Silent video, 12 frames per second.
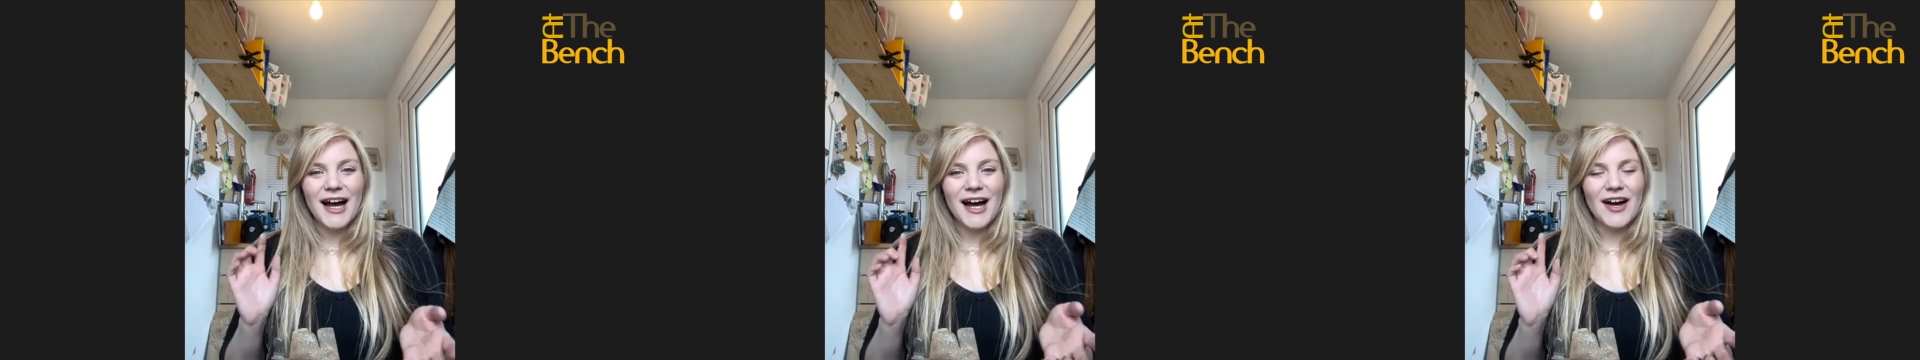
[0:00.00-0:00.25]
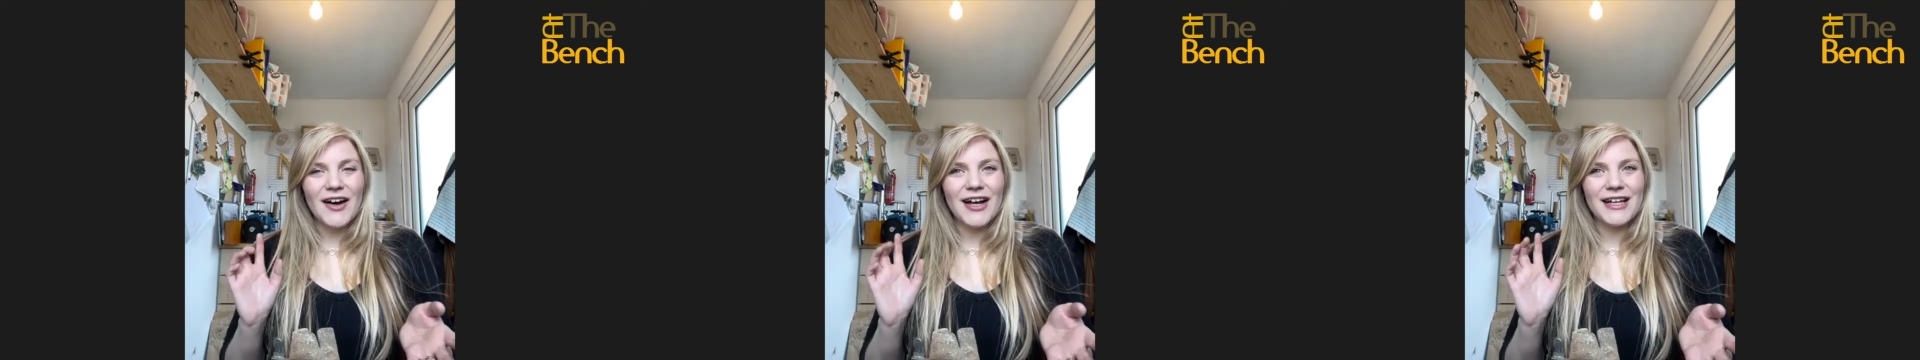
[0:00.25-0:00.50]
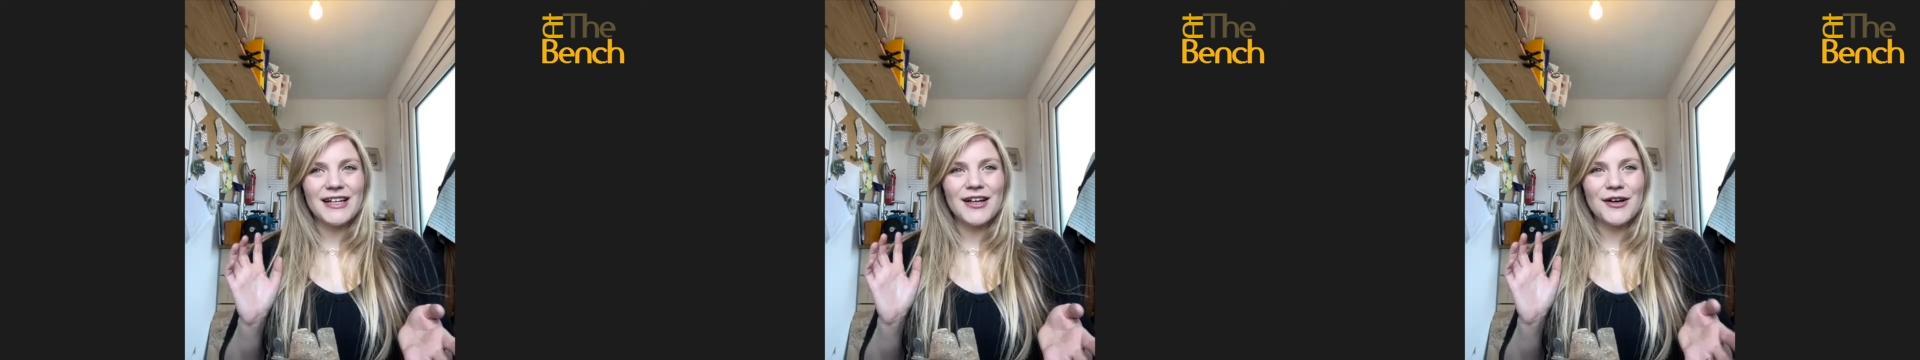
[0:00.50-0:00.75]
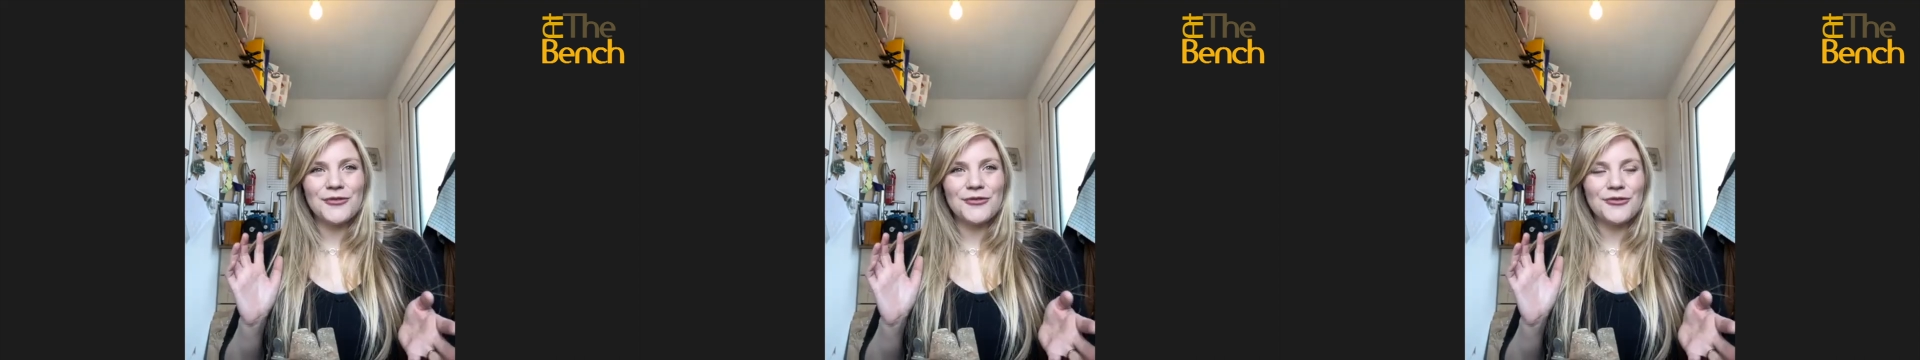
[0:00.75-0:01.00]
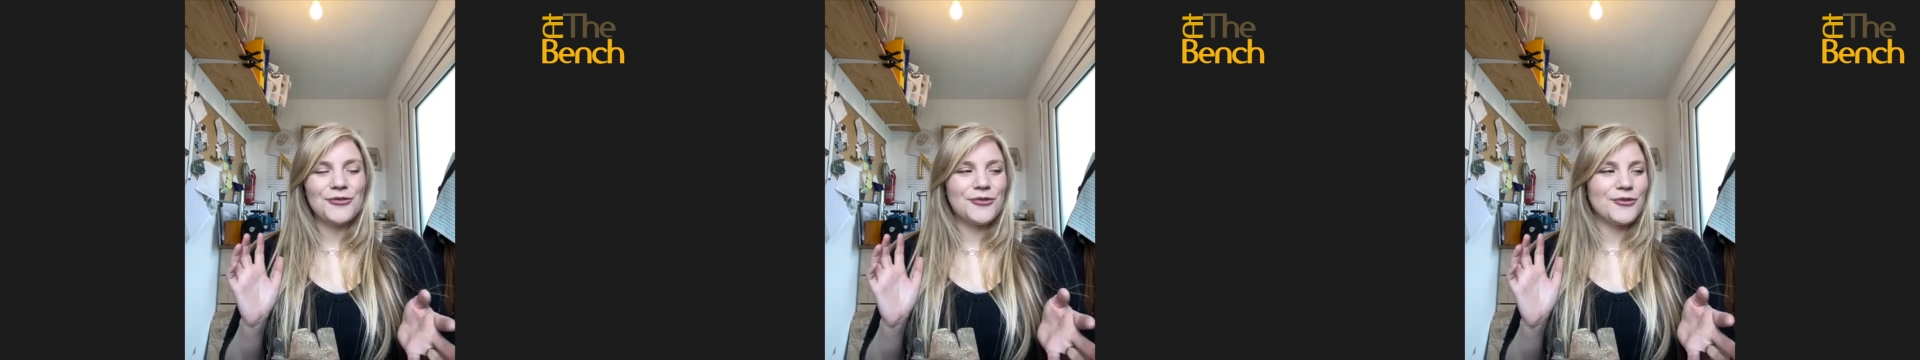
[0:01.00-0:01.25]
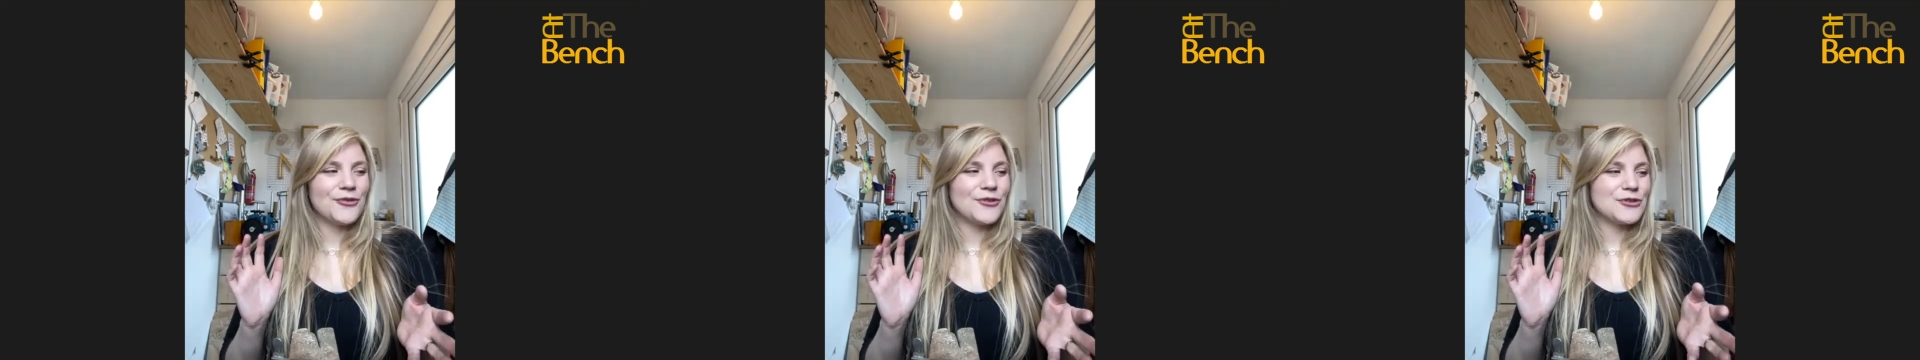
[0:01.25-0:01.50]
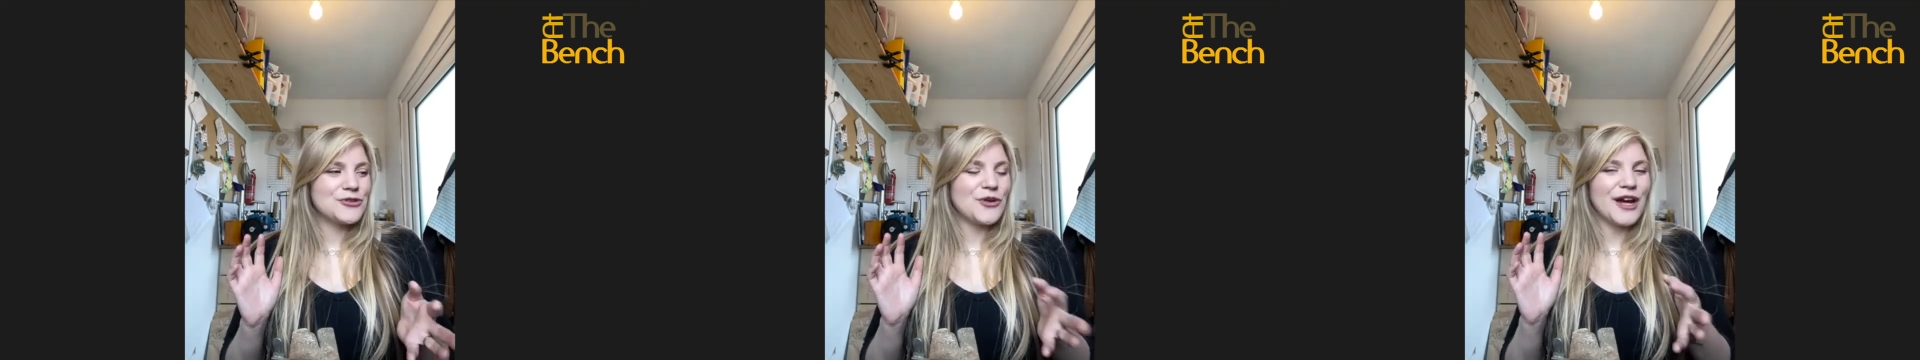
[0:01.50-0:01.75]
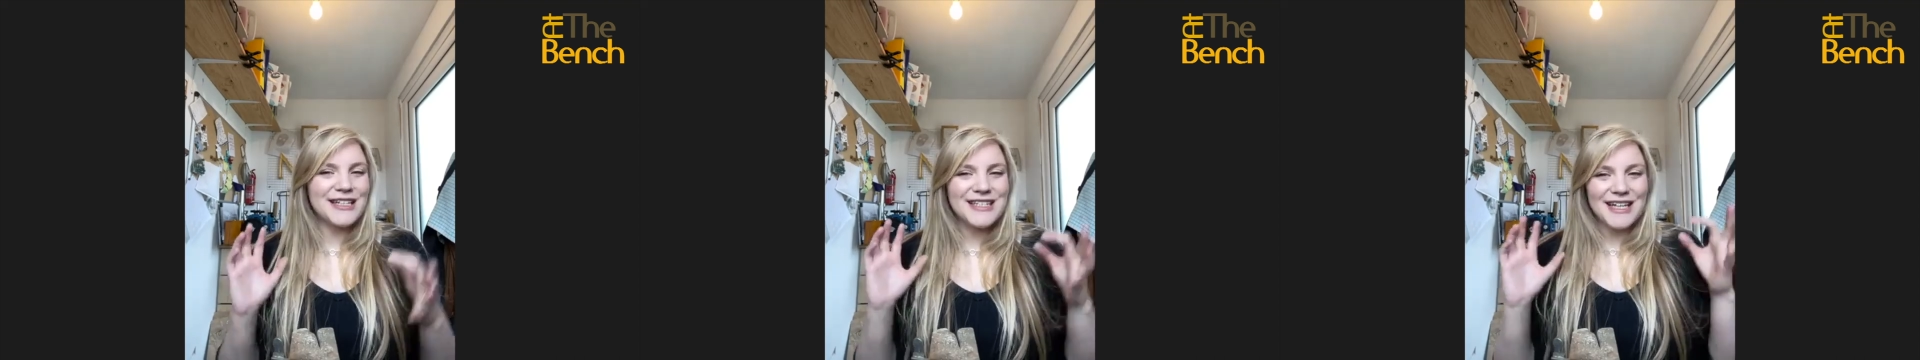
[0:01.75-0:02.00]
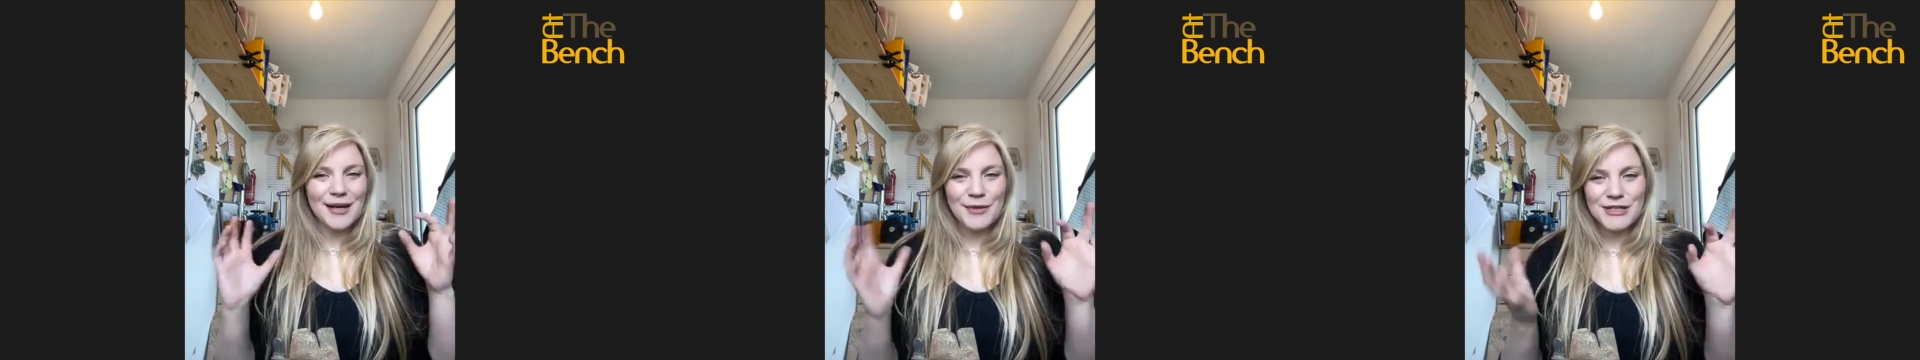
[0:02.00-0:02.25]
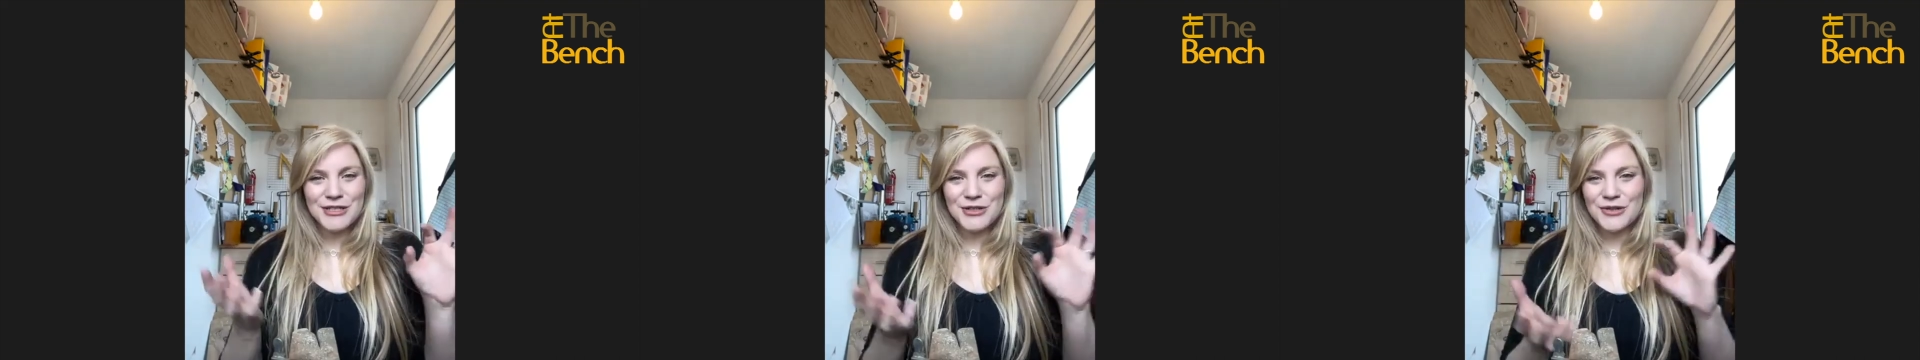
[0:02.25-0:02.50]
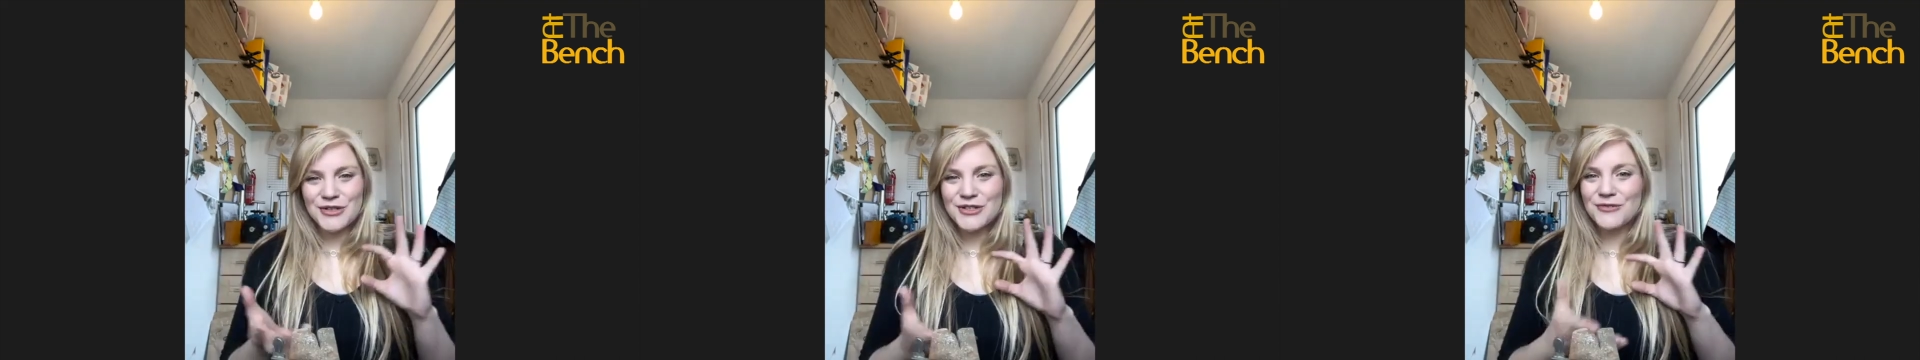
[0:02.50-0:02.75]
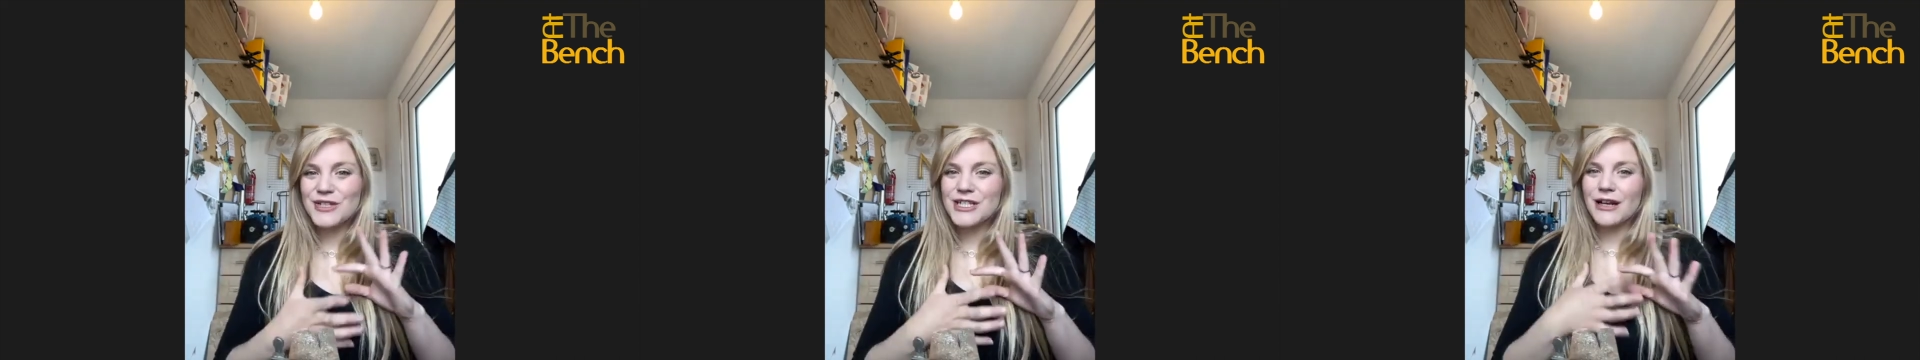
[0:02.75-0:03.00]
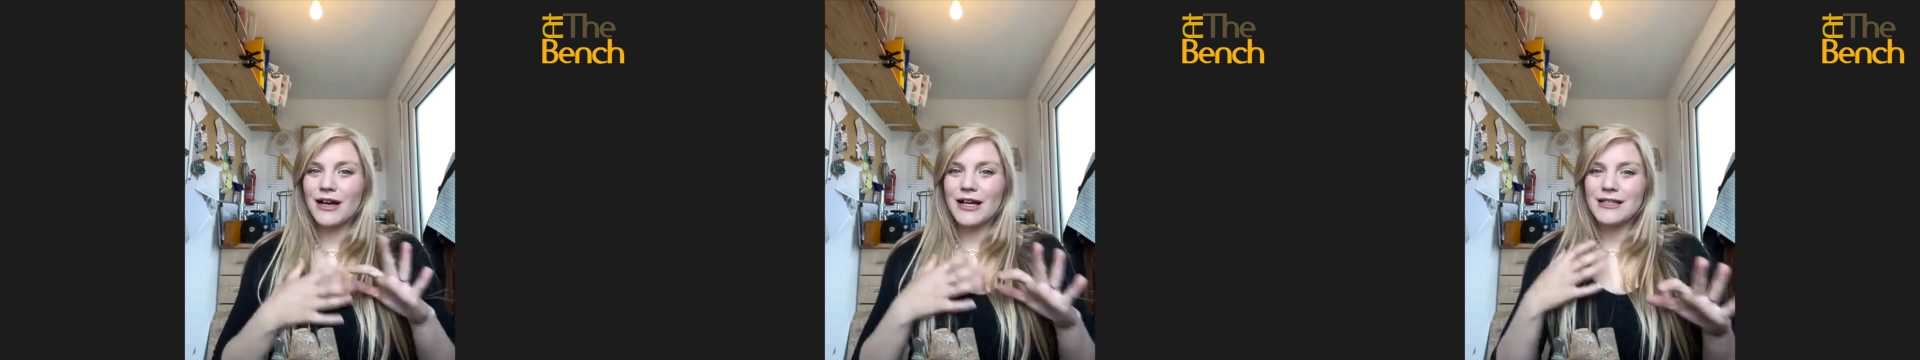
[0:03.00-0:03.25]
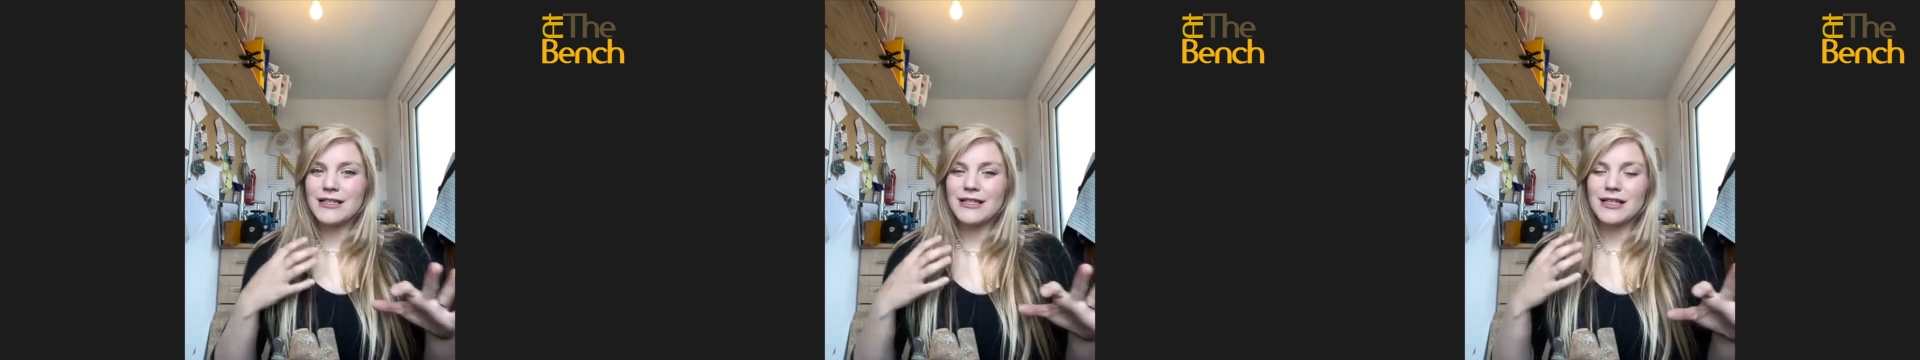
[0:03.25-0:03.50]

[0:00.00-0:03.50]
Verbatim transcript: i love trying to get my students to visualize